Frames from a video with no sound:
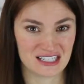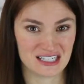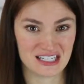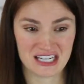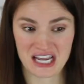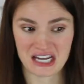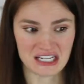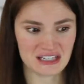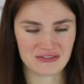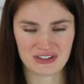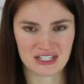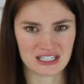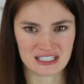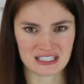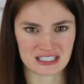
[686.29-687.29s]
not
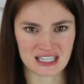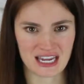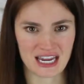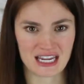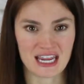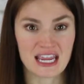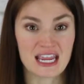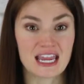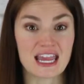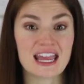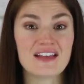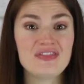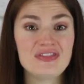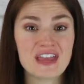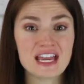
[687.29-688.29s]
even as slang. And